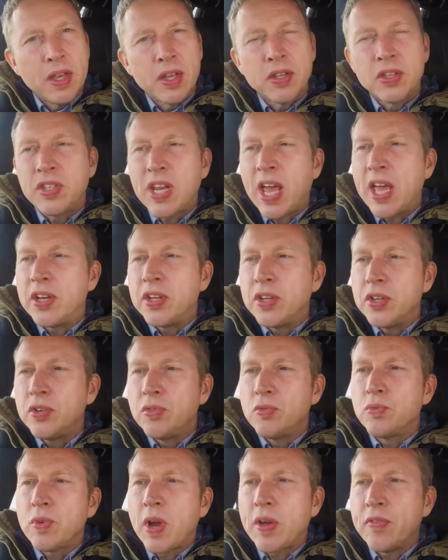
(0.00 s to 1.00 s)
A
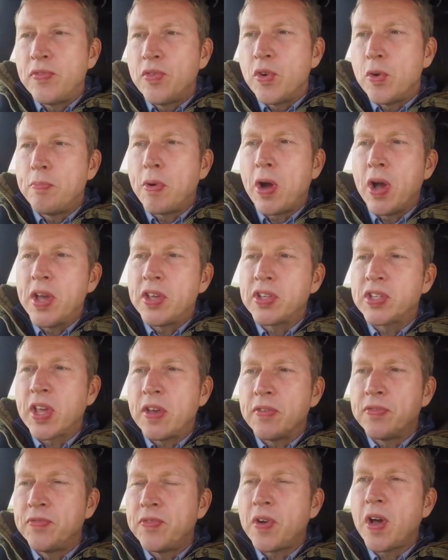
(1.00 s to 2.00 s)
standard, RAV4 buyers
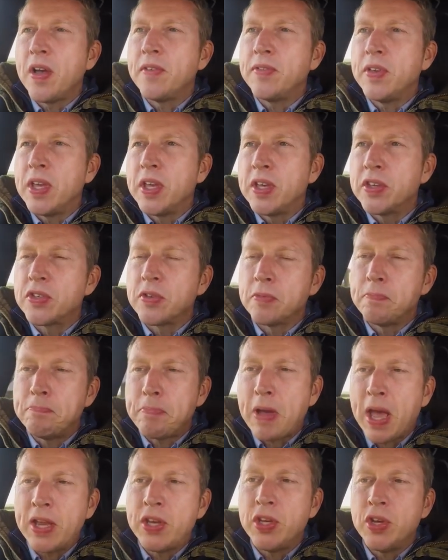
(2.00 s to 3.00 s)
get five years
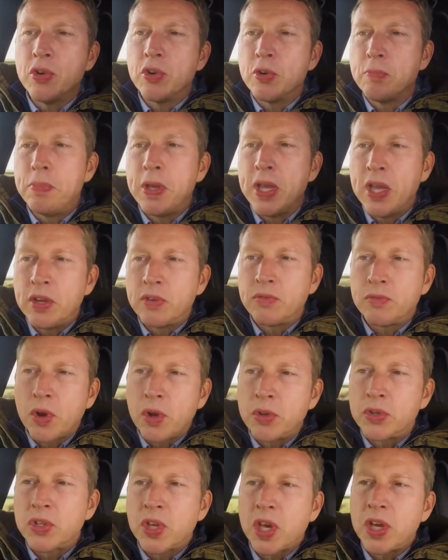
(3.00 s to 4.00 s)
of pan European
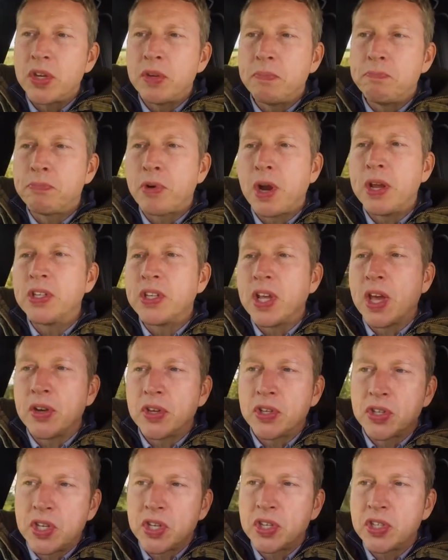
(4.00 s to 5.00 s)
roadside
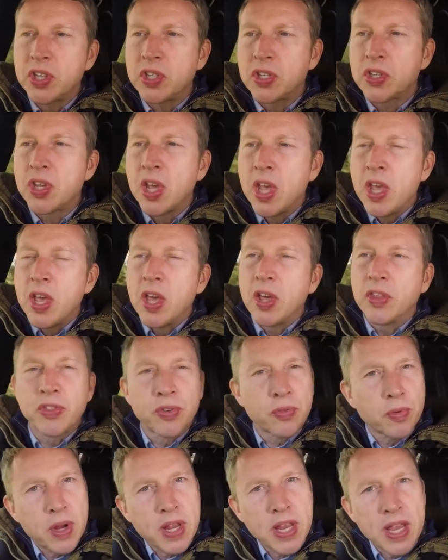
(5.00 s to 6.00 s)
breakdown assistance, a
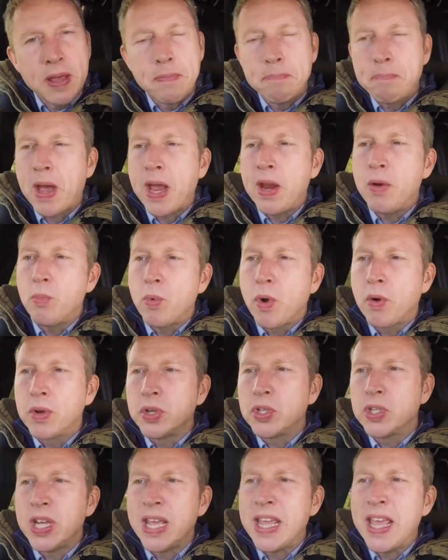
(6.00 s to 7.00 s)
three year paint
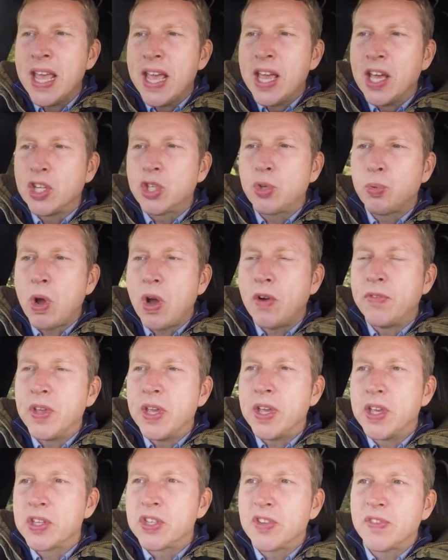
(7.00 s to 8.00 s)
warranty, and 12
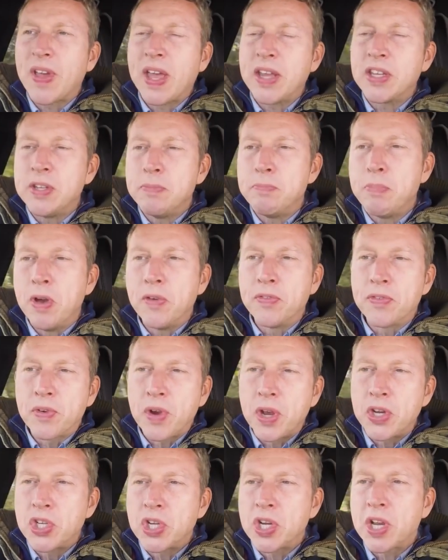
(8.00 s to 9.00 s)
years of anti
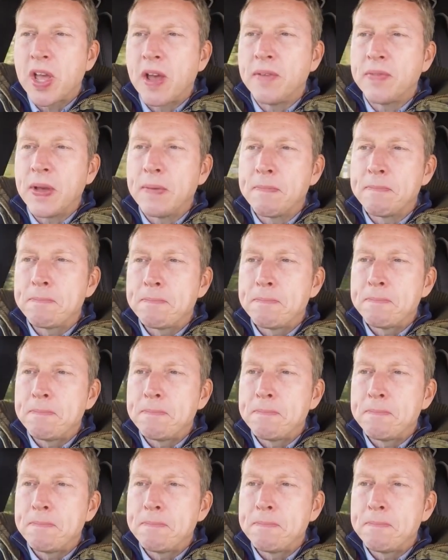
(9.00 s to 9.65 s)
perforation cover.